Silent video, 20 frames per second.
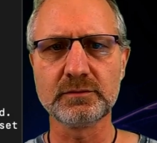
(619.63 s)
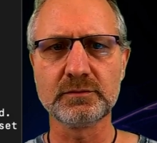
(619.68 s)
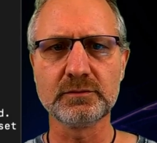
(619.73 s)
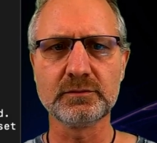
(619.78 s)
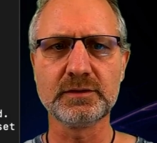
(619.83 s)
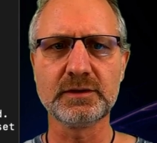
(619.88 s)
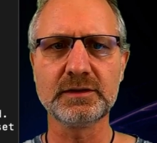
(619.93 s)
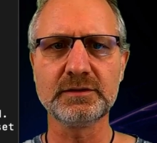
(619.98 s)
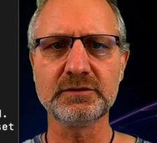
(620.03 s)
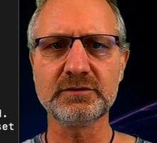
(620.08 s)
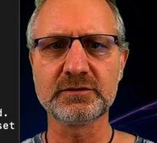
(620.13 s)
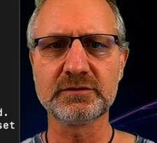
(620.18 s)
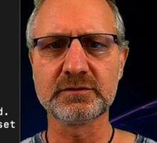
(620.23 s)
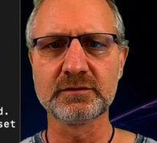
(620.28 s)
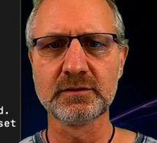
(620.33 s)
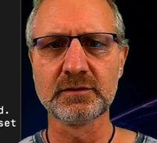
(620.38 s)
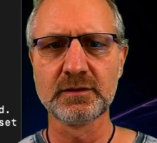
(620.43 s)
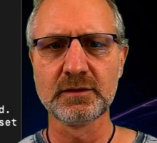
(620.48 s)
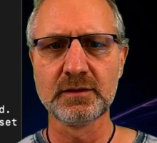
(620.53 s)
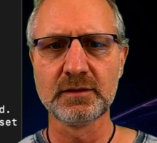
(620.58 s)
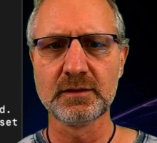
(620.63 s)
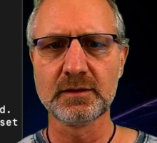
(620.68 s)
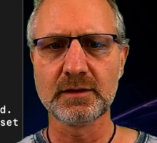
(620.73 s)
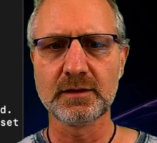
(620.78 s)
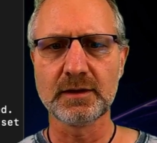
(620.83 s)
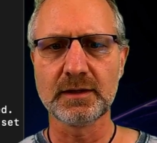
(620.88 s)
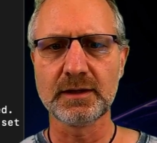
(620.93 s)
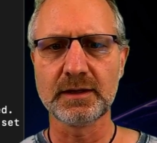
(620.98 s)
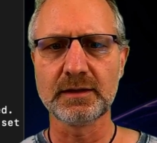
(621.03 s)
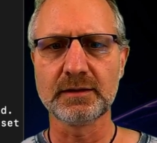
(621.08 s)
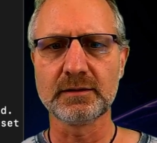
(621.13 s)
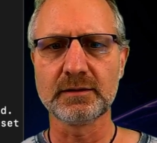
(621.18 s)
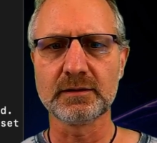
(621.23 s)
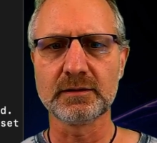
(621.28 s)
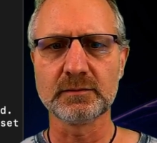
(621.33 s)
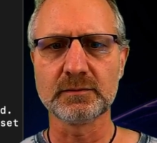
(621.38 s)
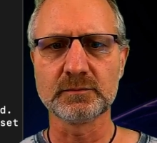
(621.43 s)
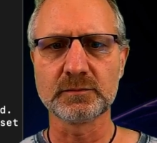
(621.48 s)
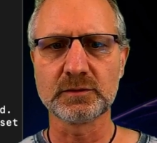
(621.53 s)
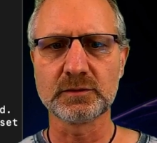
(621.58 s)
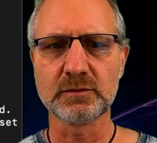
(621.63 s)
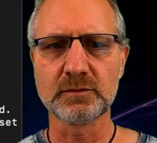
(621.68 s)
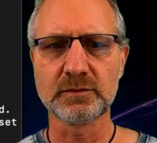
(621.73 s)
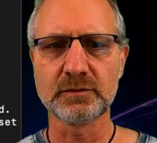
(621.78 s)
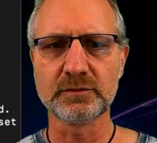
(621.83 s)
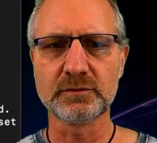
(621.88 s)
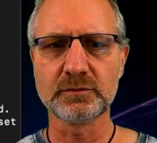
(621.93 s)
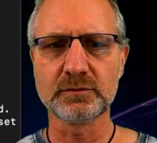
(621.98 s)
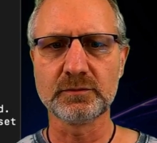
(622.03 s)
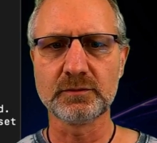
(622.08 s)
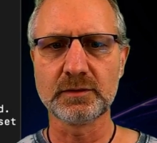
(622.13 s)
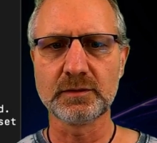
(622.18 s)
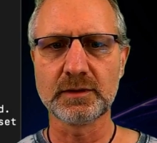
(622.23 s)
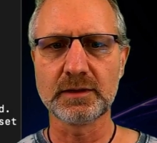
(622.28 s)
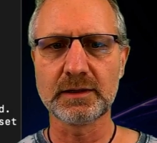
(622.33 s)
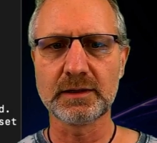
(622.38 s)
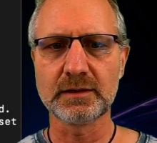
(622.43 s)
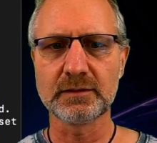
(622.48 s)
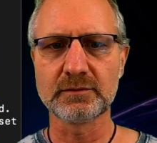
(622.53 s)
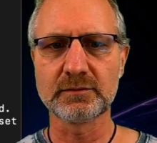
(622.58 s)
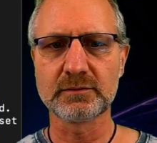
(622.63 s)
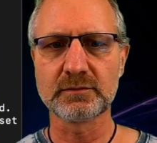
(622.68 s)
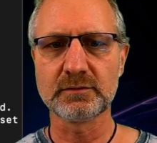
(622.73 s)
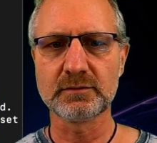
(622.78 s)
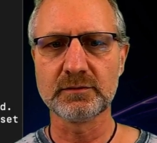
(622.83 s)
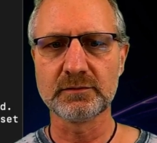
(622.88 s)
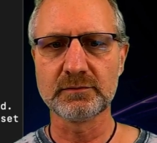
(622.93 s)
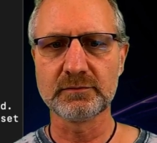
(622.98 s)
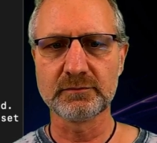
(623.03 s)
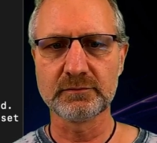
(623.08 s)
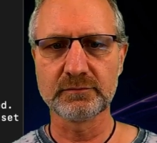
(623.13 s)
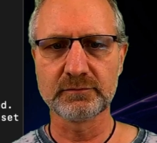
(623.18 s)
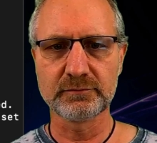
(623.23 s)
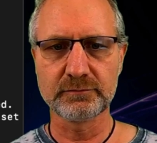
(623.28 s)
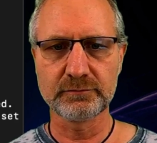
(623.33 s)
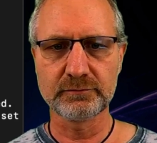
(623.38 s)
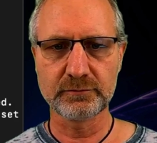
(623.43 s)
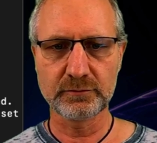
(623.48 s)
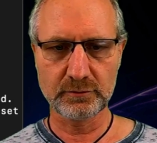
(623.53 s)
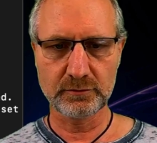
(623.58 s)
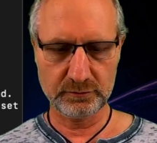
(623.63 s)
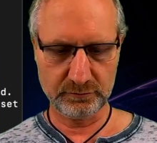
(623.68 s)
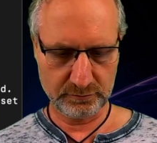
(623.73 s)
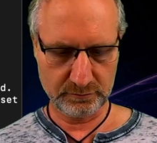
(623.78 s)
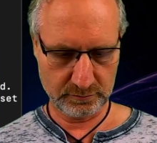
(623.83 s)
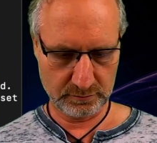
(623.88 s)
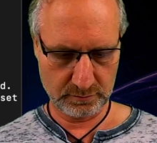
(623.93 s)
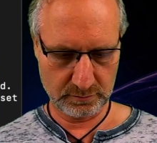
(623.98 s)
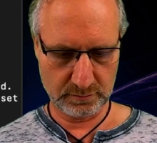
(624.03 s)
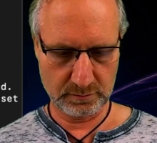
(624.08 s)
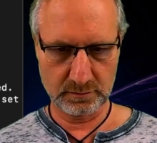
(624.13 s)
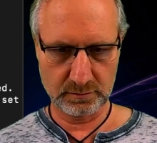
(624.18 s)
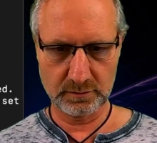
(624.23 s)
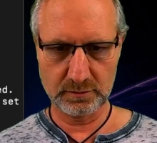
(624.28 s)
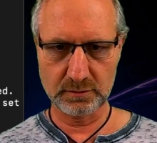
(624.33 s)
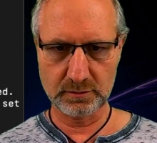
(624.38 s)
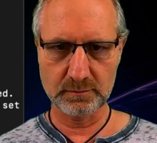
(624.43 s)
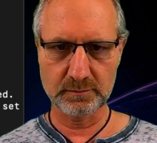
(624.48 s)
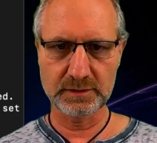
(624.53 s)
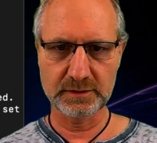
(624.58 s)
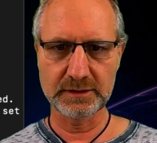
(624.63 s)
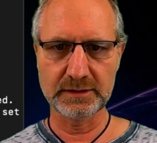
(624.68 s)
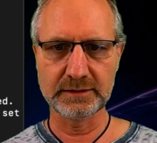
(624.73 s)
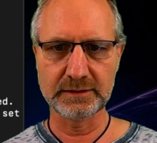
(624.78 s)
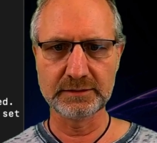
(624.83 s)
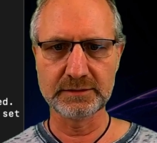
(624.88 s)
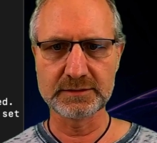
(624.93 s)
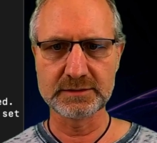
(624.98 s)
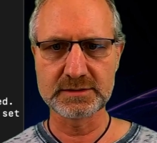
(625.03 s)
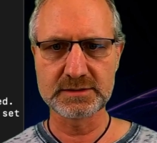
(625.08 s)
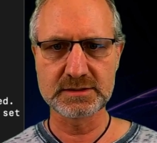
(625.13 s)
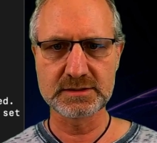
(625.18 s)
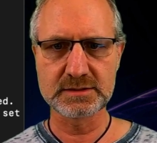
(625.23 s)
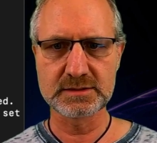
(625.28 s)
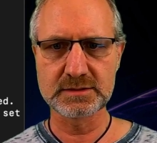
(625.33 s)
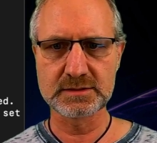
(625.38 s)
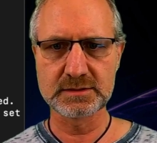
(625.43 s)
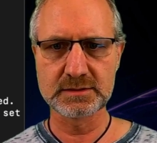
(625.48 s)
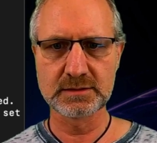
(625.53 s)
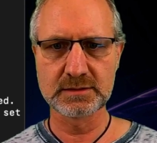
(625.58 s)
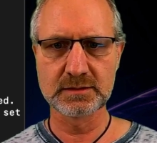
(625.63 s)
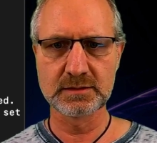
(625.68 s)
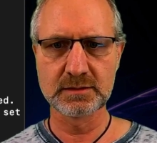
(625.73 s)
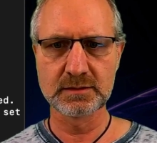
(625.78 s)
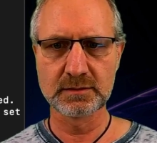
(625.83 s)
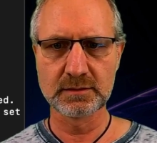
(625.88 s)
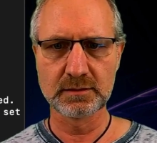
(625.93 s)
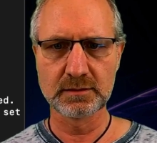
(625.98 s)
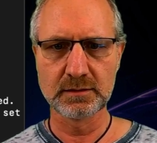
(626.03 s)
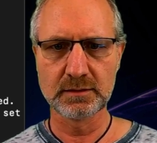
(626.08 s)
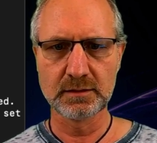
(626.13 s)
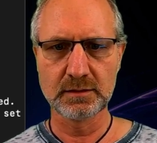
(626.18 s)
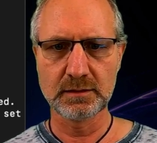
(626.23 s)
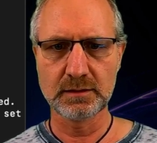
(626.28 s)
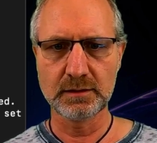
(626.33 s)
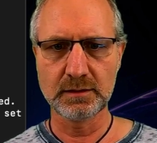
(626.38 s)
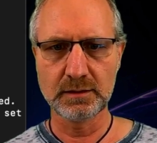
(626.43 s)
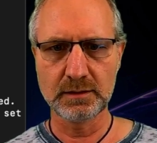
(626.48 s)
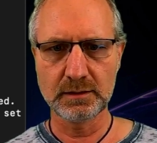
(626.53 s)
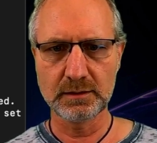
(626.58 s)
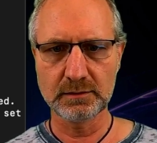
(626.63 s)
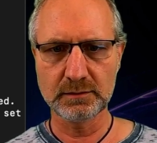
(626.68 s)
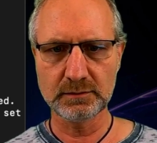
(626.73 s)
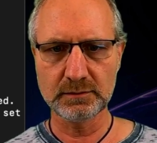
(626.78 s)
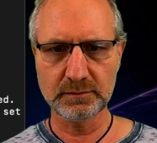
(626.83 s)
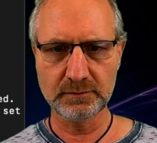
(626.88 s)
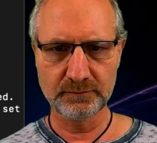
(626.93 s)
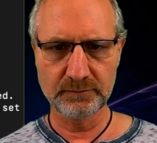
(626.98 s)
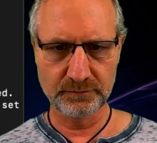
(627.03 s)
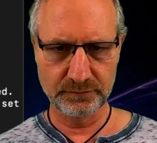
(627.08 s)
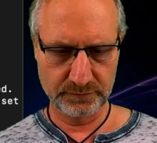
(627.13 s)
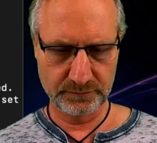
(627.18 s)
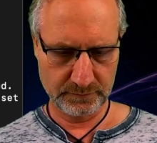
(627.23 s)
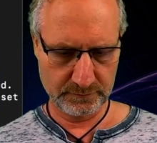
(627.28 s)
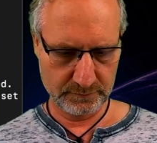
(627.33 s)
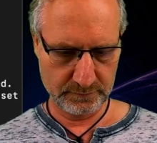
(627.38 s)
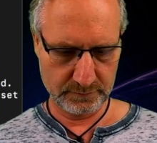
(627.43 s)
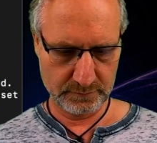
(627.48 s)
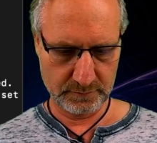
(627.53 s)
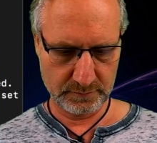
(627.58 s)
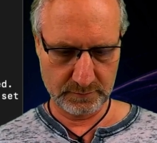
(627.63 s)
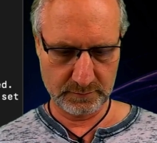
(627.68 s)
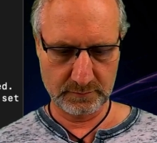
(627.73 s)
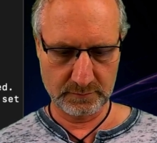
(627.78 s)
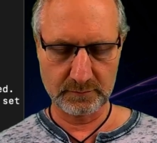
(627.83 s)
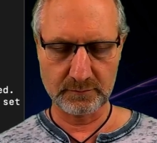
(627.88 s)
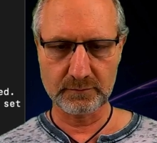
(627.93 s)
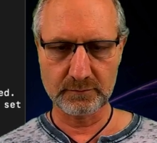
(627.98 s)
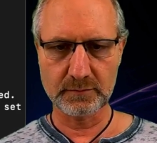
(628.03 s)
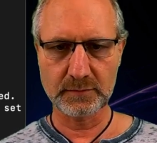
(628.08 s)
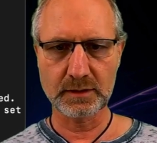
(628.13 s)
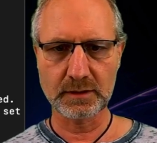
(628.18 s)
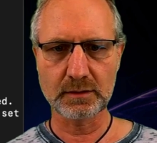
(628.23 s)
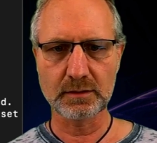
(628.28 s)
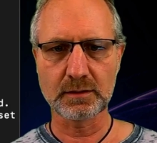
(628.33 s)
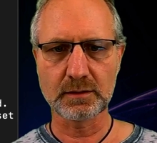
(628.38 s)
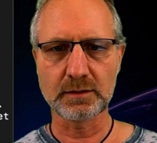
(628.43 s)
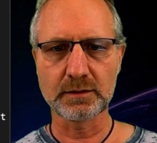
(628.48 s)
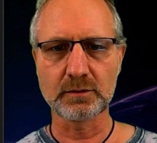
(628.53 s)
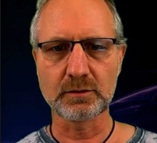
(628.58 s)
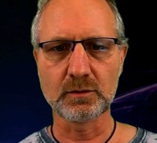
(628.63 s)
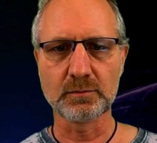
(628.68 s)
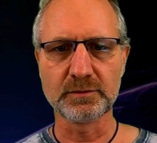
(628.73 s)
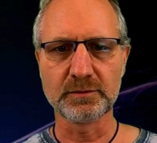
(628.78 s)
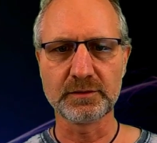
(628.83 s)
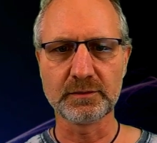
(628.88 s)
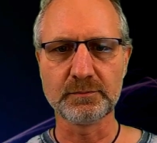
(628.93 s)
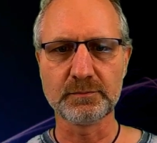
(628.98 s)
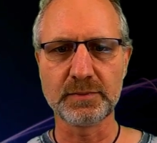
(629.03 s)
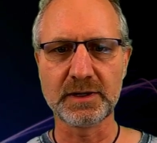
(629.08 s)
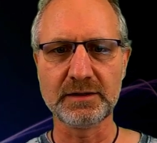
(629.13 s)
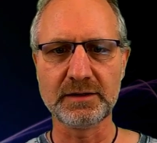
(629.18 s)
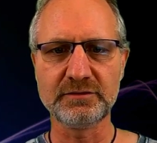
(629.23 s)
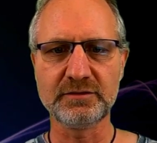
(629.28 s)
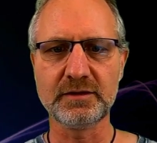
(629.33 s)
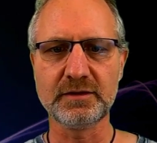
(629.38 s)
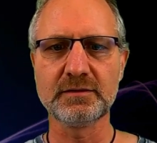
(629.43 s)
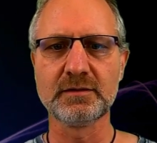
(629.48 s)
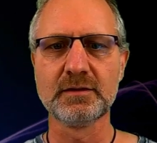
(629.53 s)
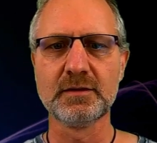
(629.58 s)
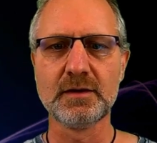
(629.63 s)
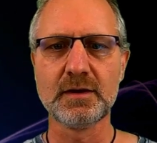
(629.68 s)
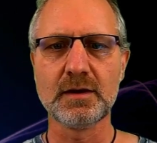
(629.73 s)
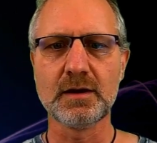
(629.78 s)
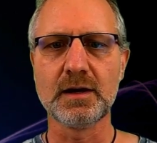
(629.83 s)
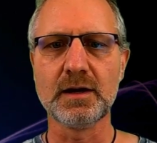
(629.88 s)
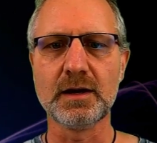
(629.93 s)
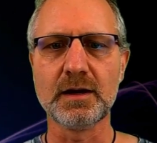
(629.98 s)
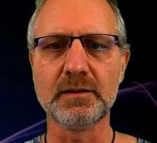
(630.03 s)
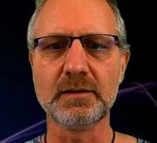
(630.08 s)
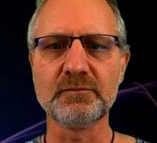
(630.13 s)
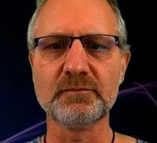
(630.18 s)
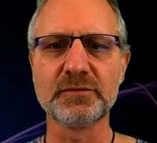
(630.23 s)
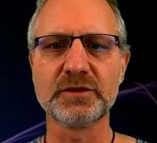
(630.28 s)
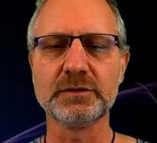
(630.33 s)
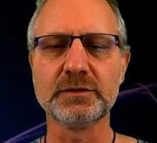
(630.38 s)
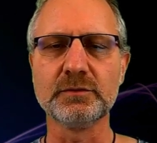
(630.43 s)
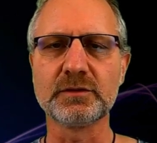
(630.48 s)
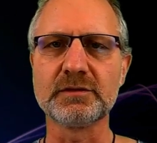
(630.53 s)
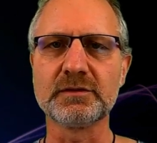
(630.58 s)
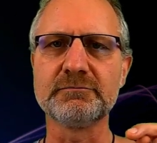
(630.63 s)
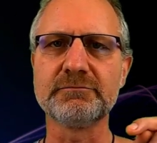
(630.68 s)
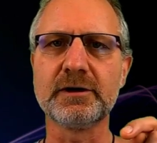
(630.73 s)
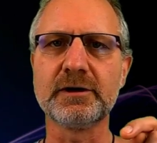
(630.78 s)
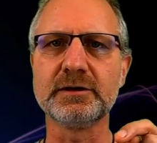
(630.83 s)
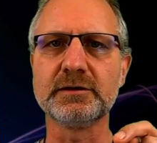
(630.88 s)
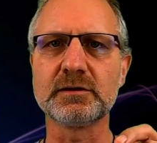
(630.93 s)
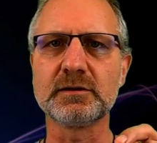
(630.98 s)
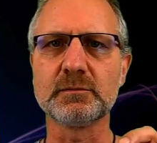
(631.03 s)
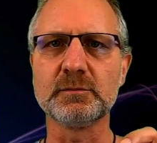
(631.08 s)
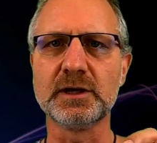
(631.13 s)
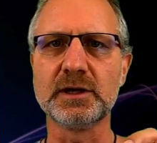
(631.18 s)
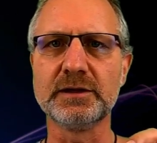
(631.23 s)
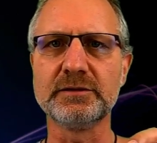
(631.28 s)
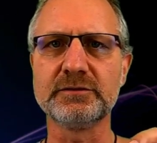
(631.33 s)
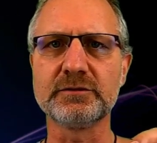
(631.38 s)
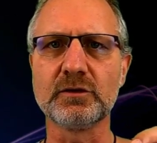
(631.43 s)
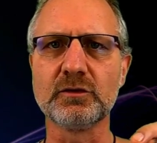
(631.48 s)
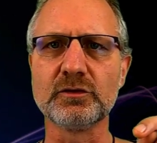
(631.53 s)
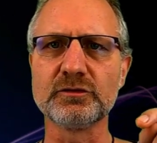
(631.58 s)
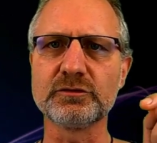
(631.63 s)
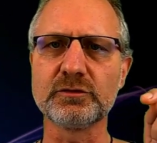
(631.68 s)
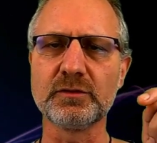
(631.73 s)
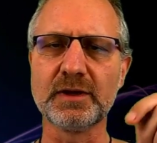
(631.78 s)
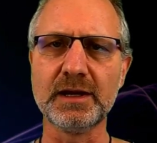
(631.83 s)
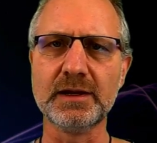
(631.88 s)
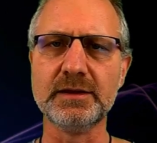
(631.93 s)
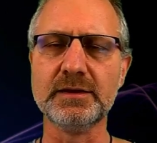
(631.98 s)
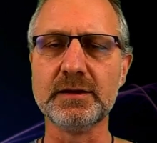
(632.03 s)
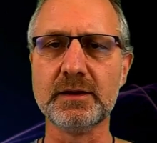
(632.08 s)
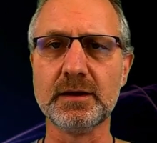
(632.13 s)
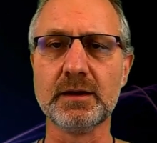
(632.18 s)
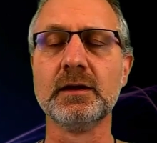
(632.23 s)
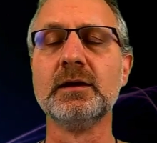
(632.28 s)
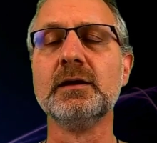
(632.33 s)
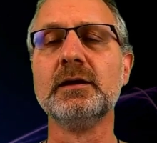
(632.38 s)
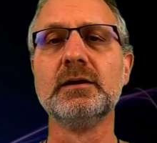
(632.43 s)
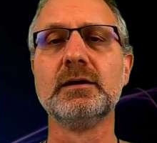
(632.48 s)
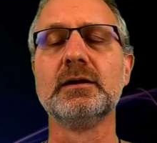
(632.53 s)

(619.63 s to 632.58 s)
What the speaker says: this, and I'm going to add the first commands here. I copied and pasted. You can find the command also in the